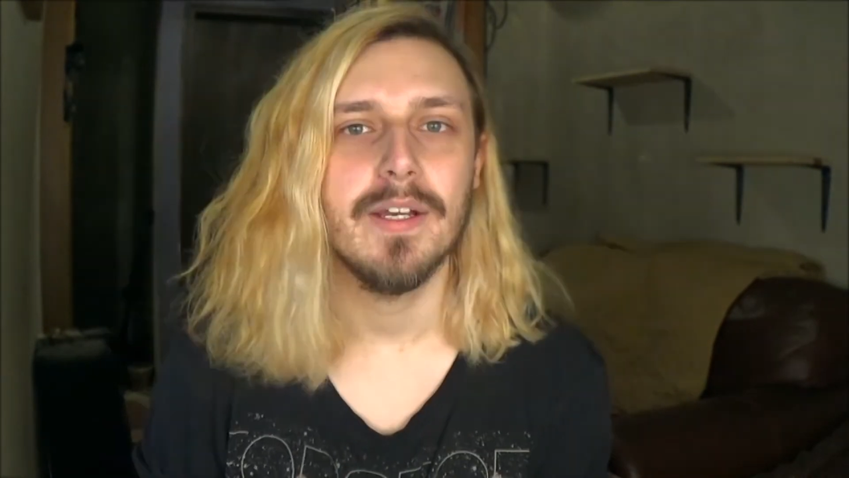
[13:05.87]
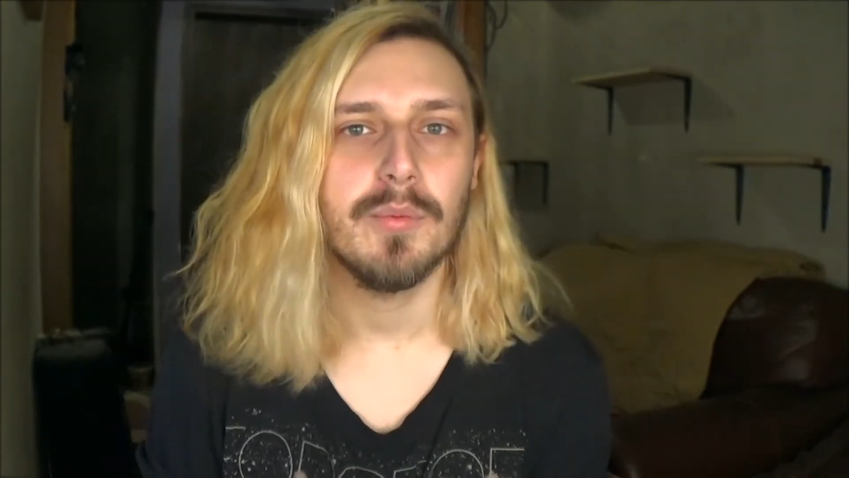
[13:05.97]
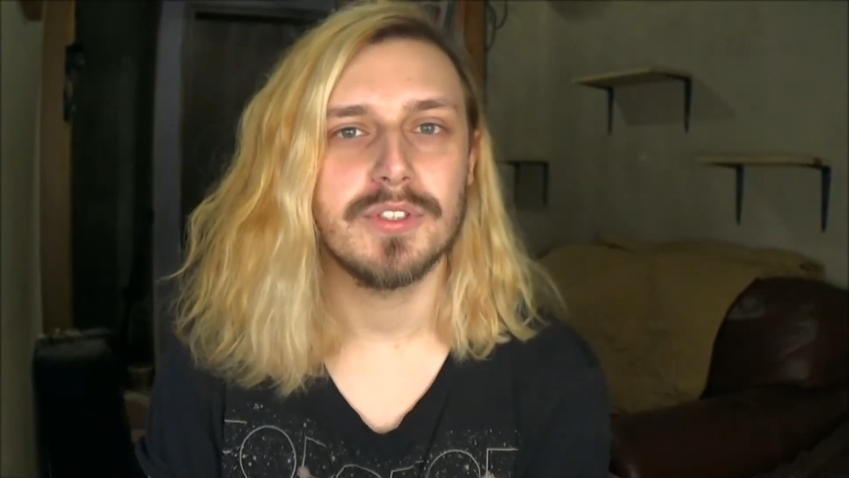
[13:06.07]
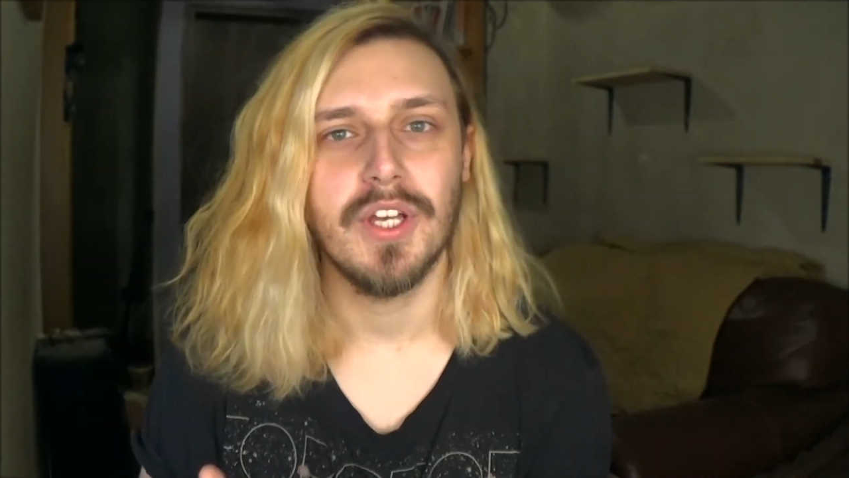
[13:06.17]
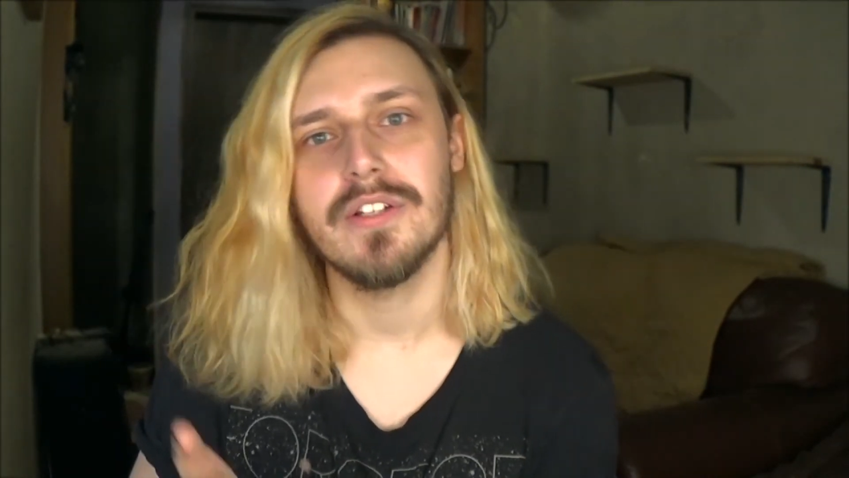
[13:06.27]
It
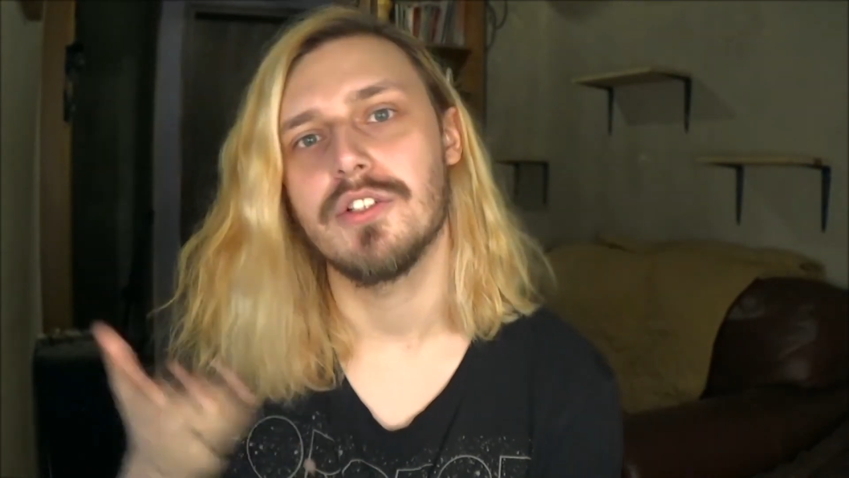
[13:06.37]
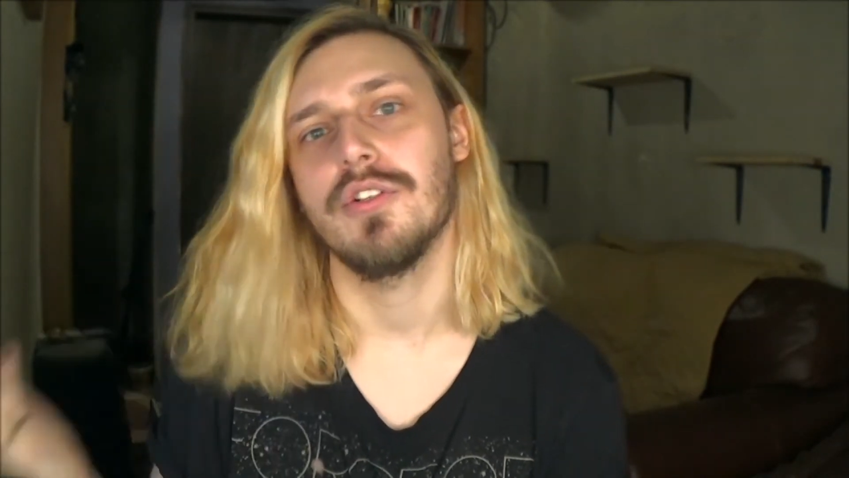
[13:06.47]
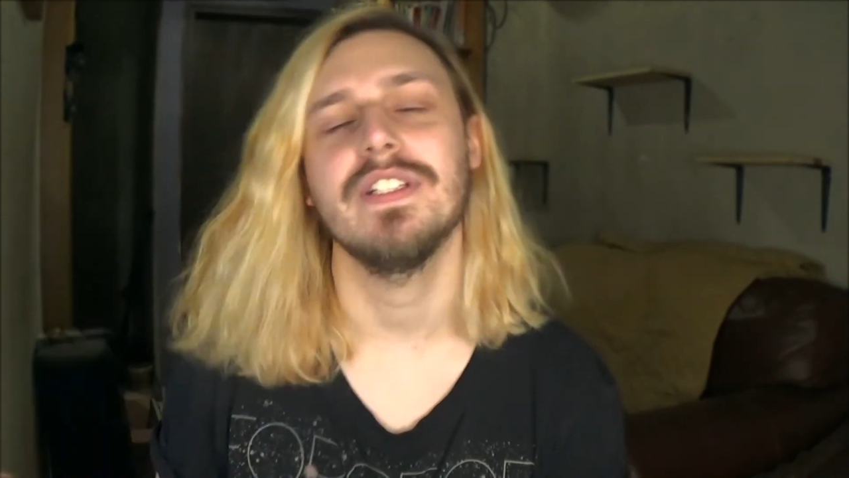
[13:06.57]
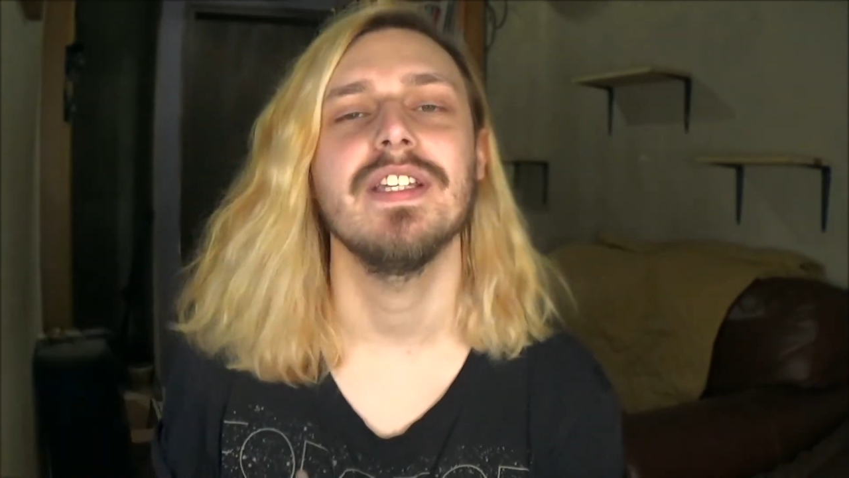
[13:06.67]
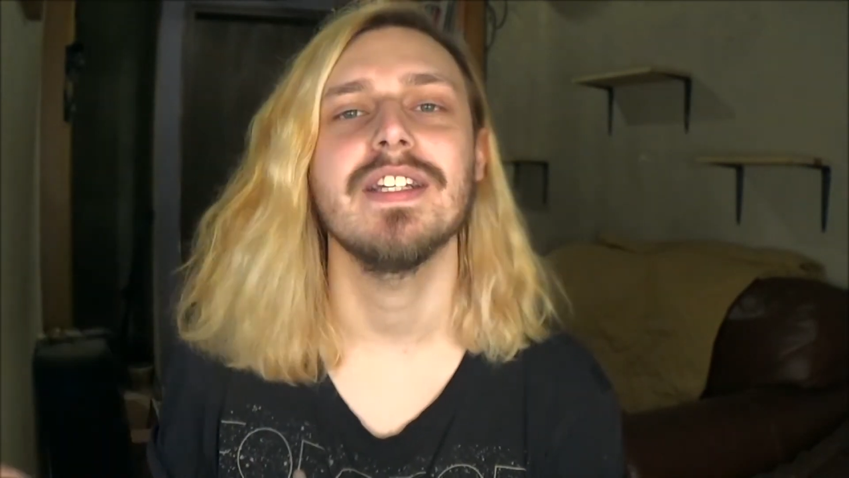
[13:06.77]
will turn
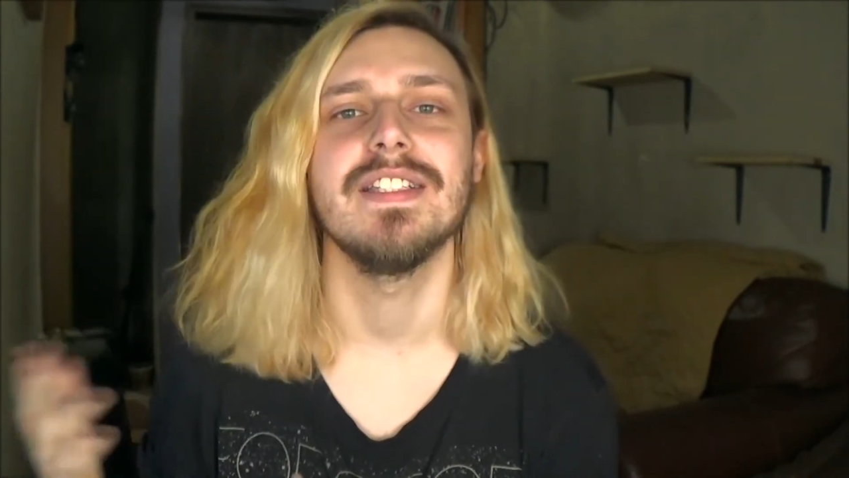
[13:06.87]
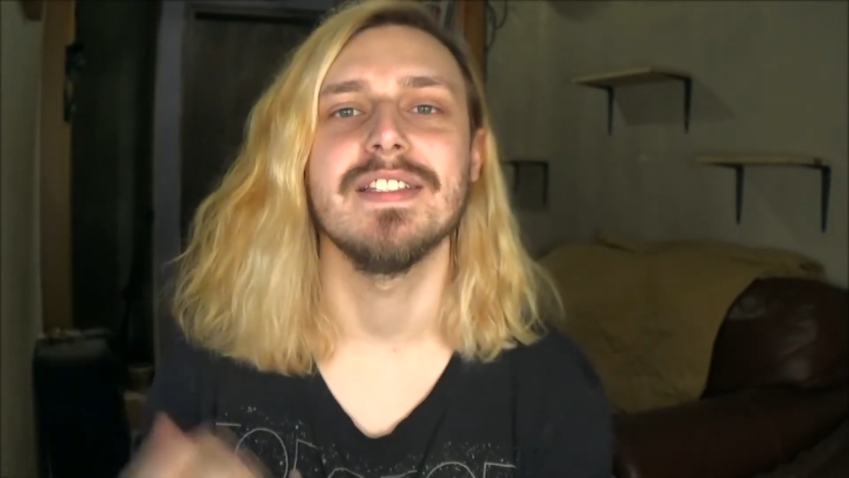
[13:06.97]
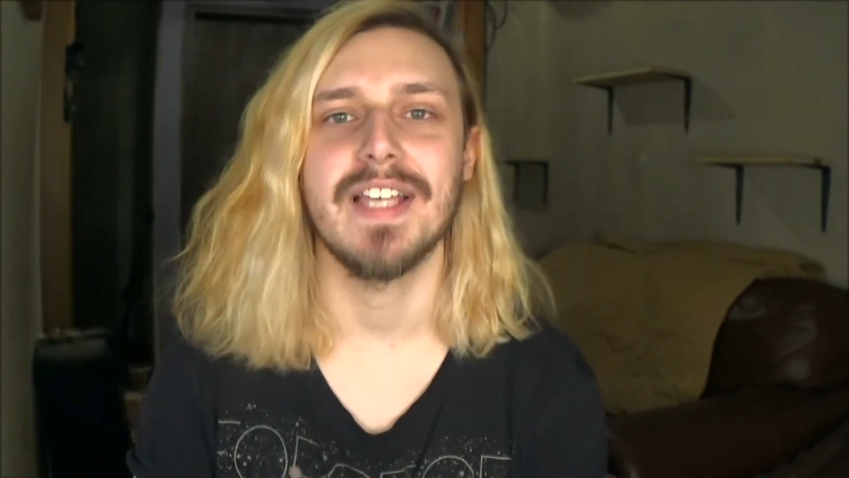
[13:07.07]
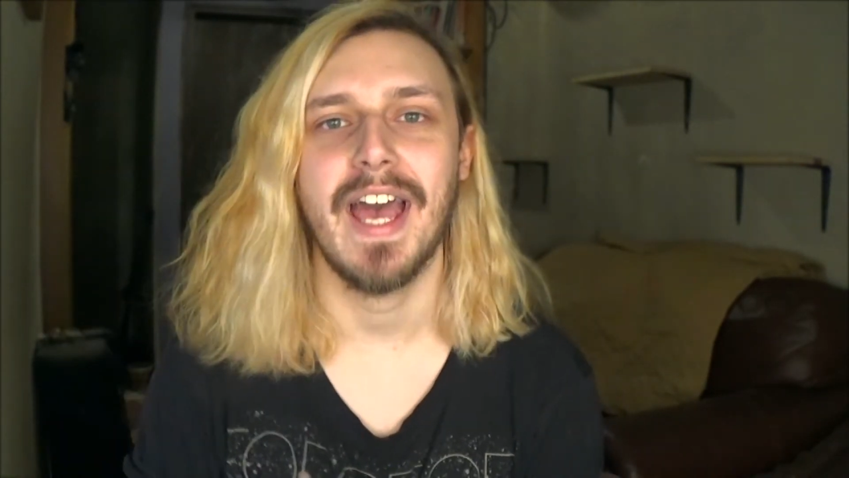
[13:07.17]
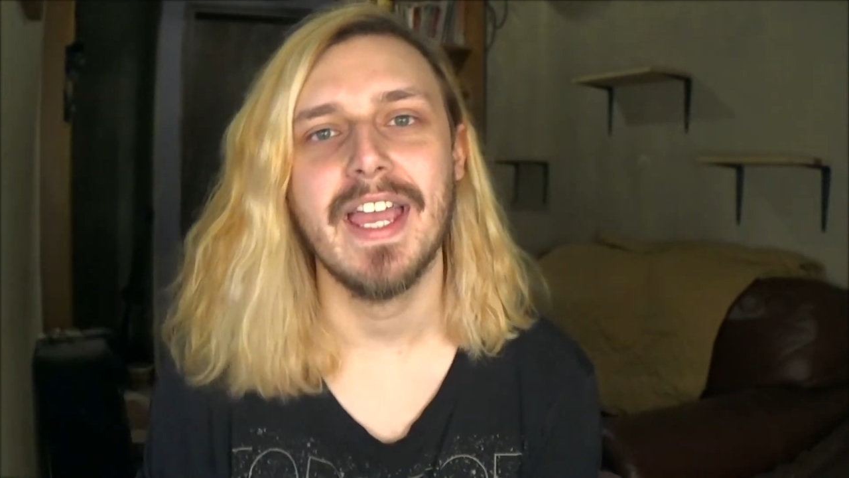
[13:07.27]
critics
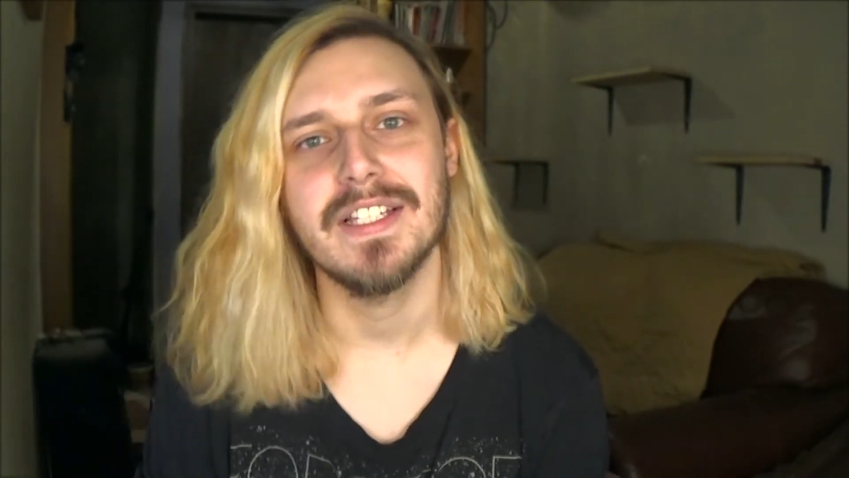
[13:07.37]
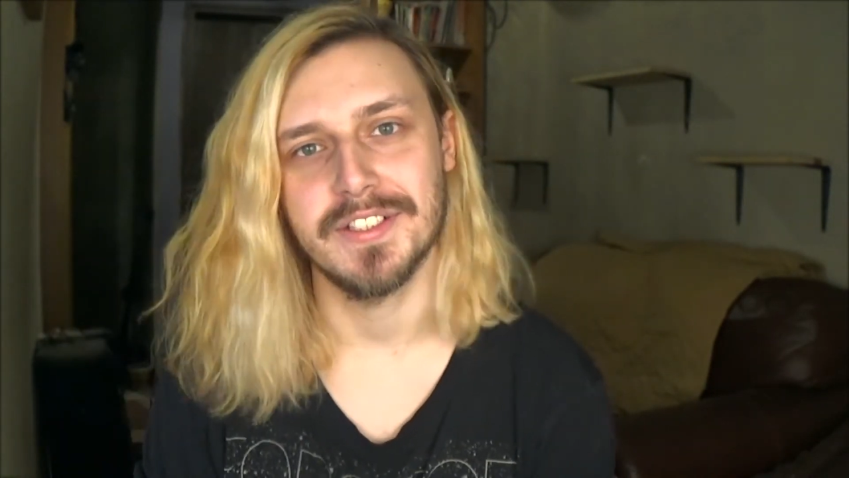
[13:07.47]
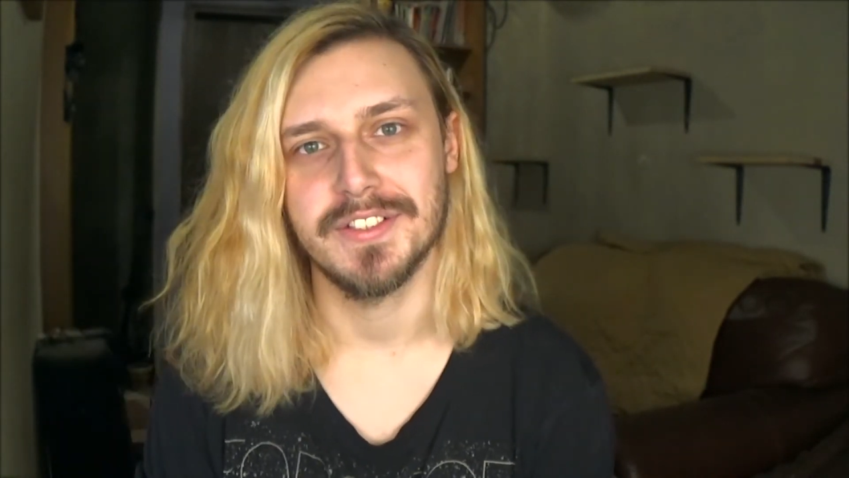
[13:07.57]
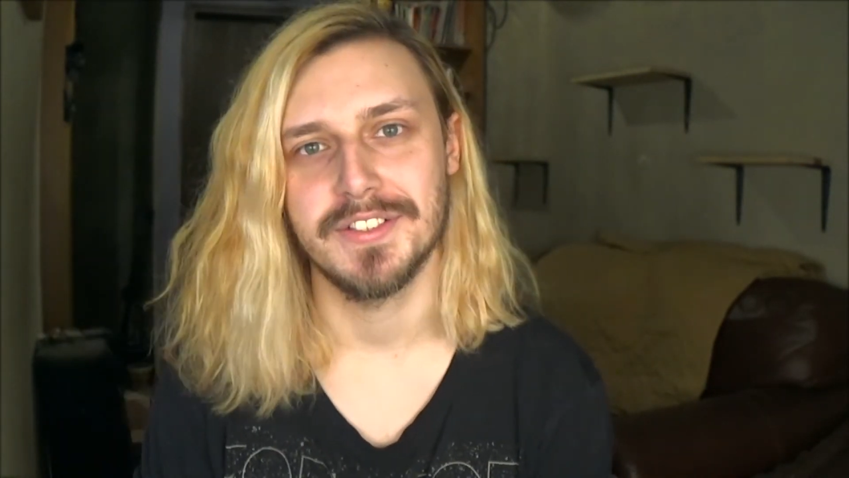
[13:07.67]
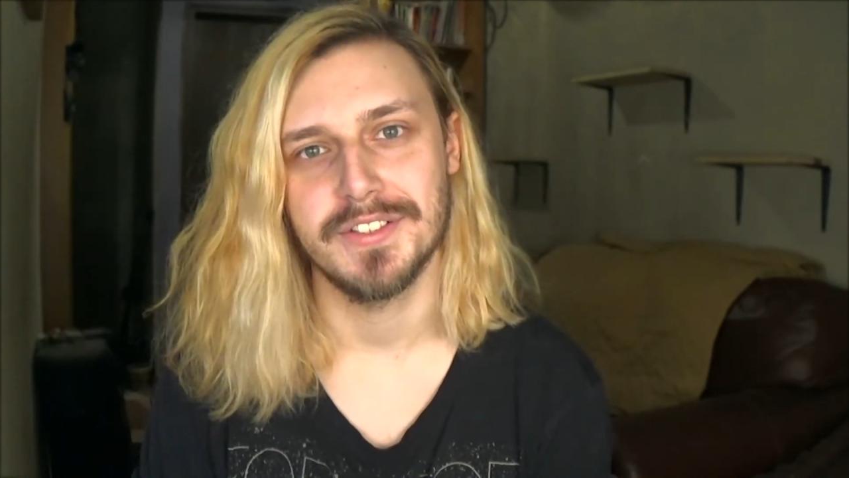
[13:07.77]
into
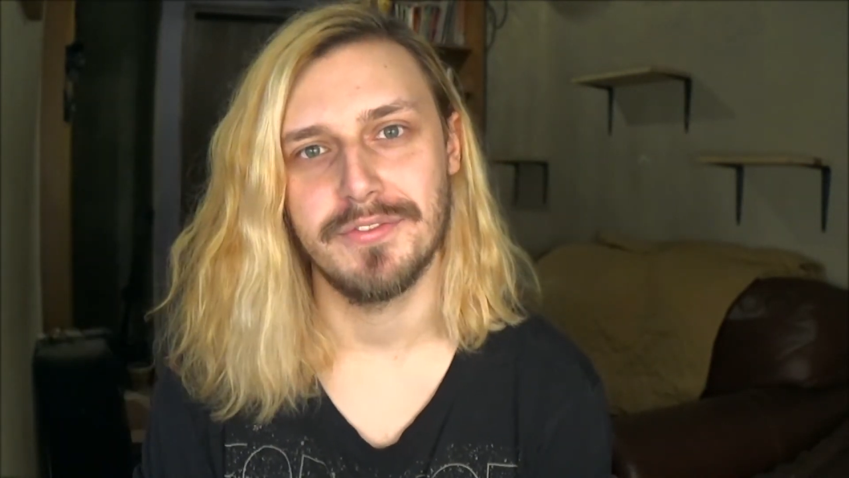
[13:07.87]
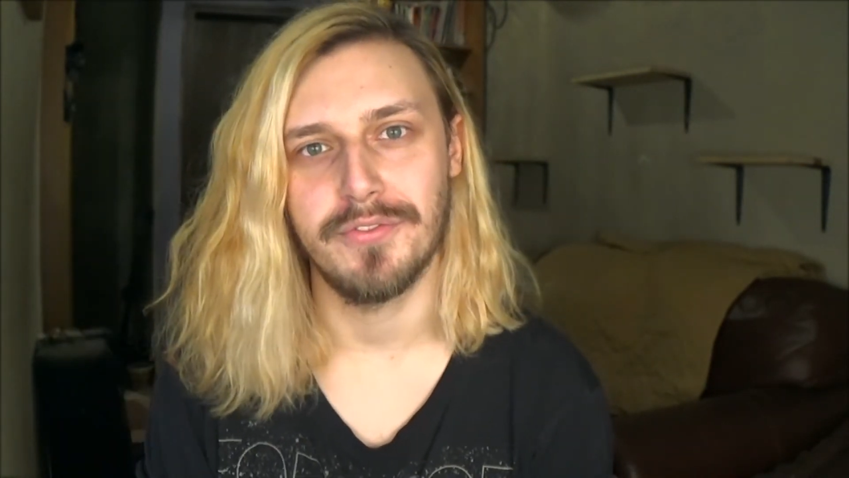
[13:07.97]
haters